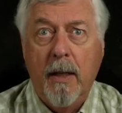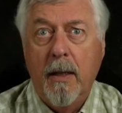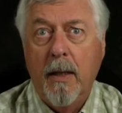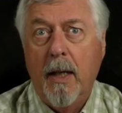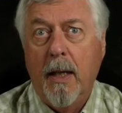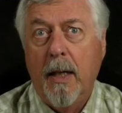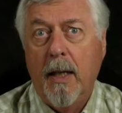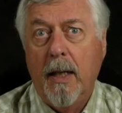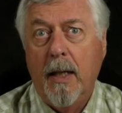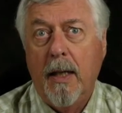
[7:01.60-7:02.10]

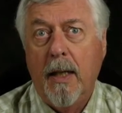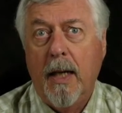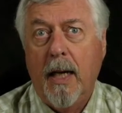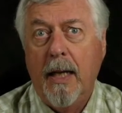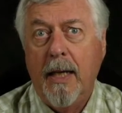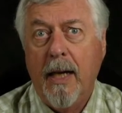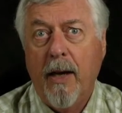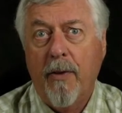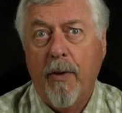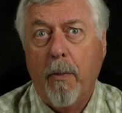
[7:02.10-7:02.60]

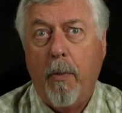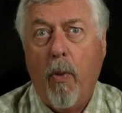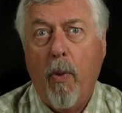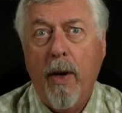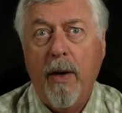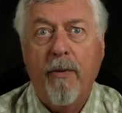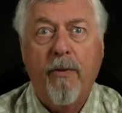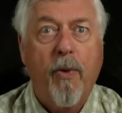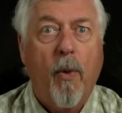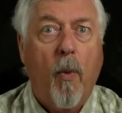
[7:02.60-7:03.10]
another
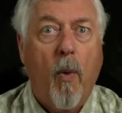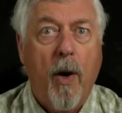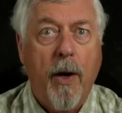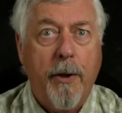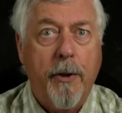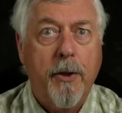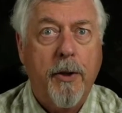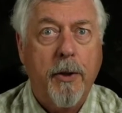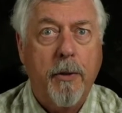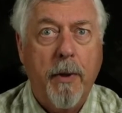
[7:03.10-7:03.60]
point for
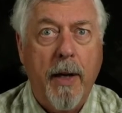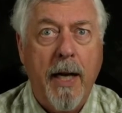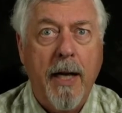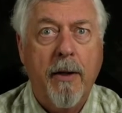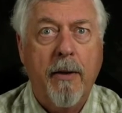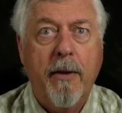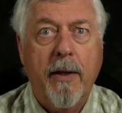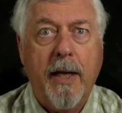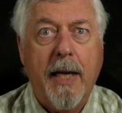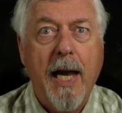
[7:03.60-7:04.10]
water to
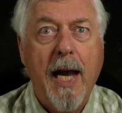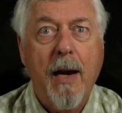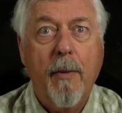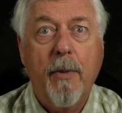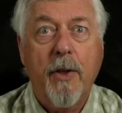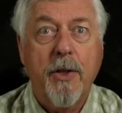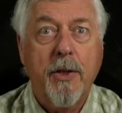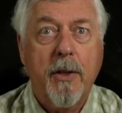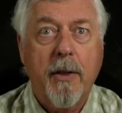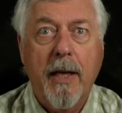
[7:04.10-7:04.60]
enter the
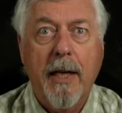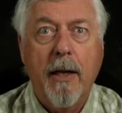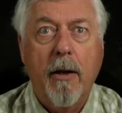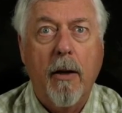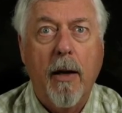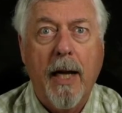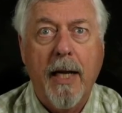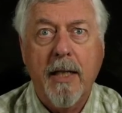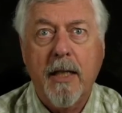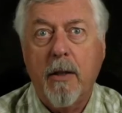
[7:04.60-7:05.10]
camera, so that
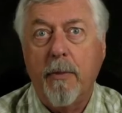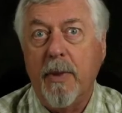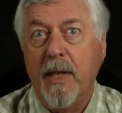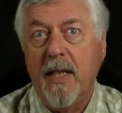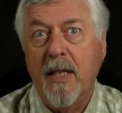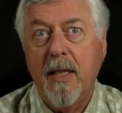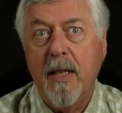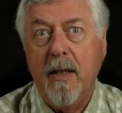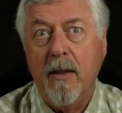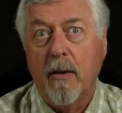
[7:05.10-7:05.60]
all has to be
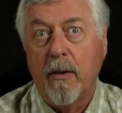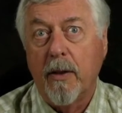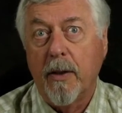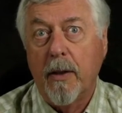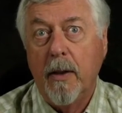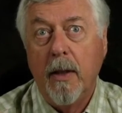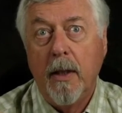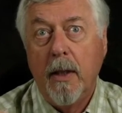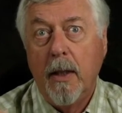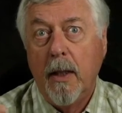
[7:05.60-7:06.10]
sealed
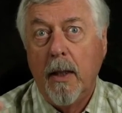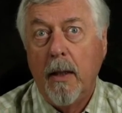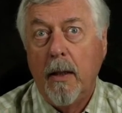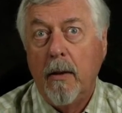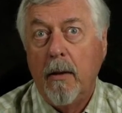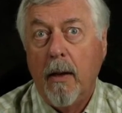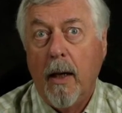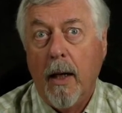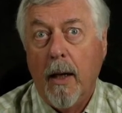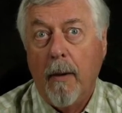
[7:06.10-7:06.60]

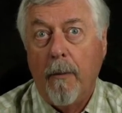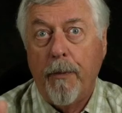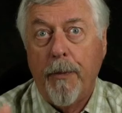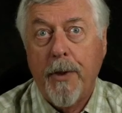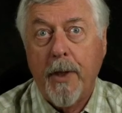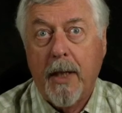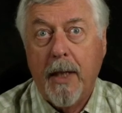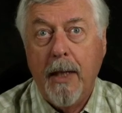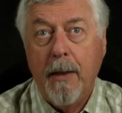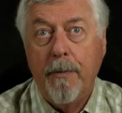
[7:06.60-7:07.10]

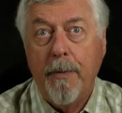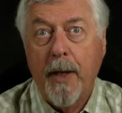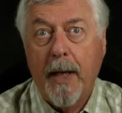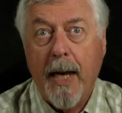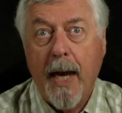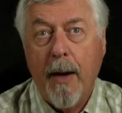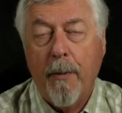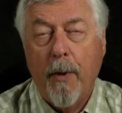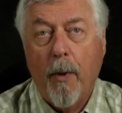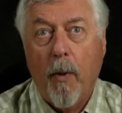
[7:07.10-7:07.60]
to keep the
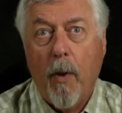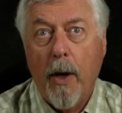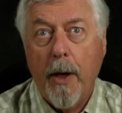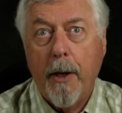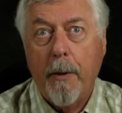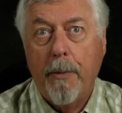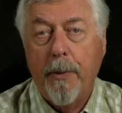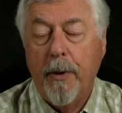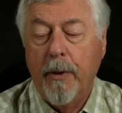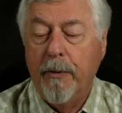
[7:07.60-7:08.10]
camera
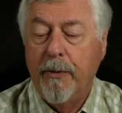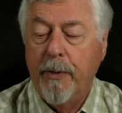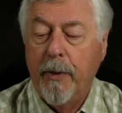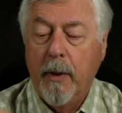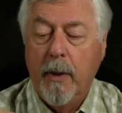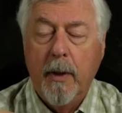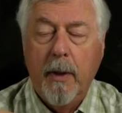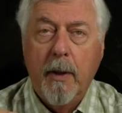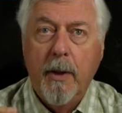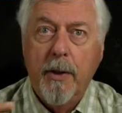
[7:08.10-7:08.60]
waterproof.
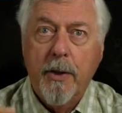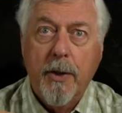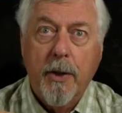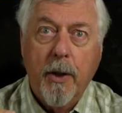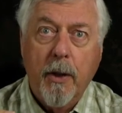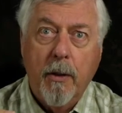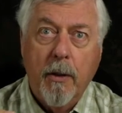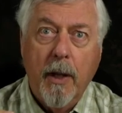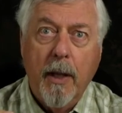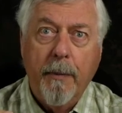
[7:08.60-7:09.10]

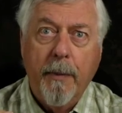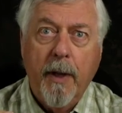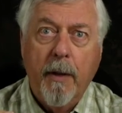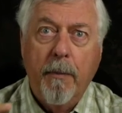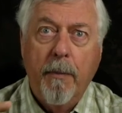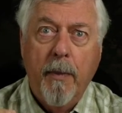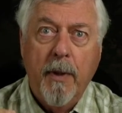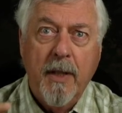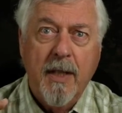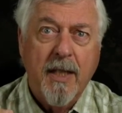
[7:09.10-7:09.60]
So, I
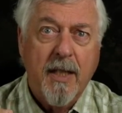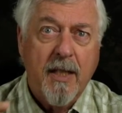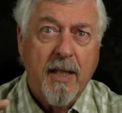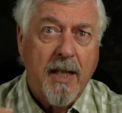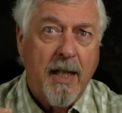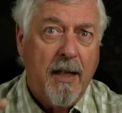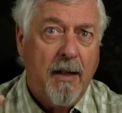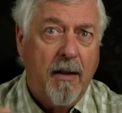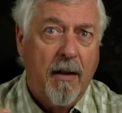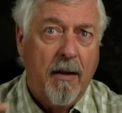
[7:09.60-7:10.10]
mean, as I
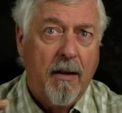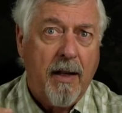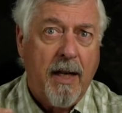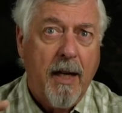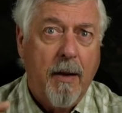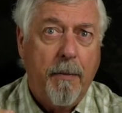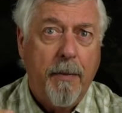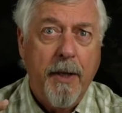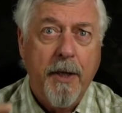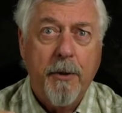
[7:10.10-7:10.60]
say, a lot of
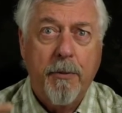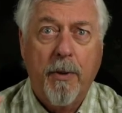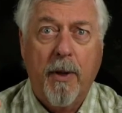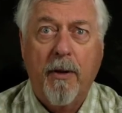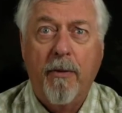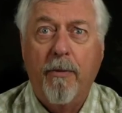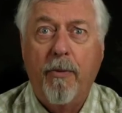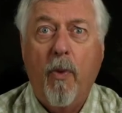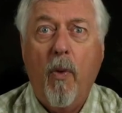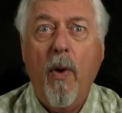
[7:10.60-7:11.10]
companies will
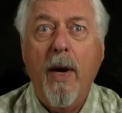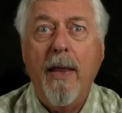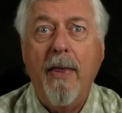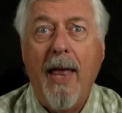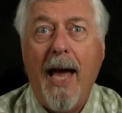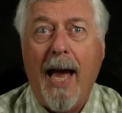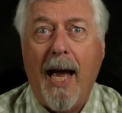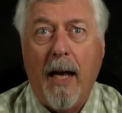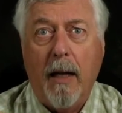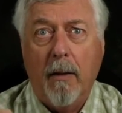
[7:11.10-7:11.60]
avoid
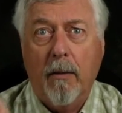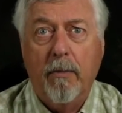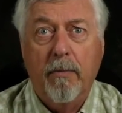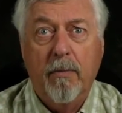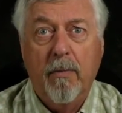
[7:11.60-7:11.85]
that